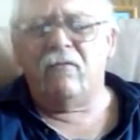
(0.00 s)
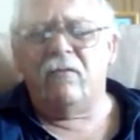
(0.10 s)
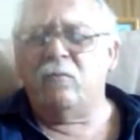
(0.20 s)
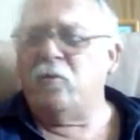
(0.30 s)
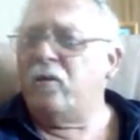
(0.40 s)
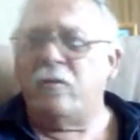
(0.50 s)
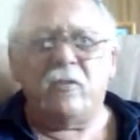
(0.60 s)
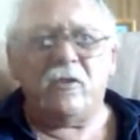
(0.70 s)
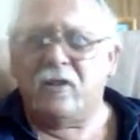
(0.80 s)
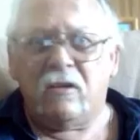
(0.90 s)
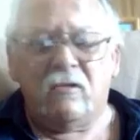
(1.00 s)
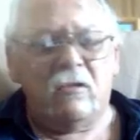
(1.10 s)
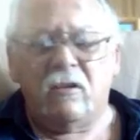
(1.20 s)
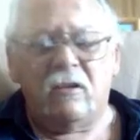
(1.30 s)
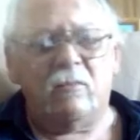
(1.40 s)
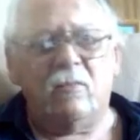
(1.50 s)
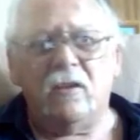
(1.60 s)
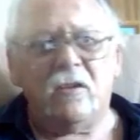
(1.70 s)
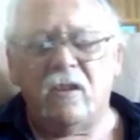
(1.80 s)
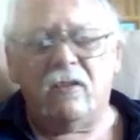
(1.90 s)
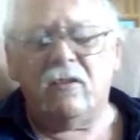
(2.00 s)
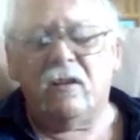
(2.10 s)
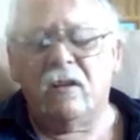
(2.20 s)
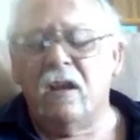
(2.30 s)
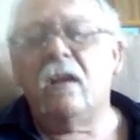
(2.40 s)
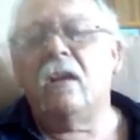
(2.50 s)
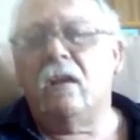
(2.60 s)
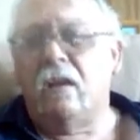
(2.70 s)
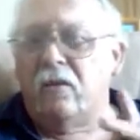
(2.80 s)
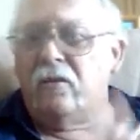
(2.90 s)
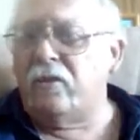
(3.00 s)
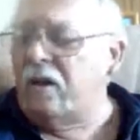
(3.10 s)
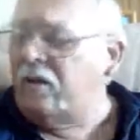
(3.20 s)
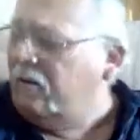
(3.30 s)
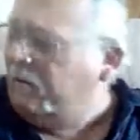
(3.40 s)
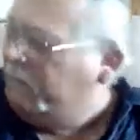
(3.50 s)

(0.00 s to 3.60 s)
whether it be sick or not, means nothing. Now, I'll show you something.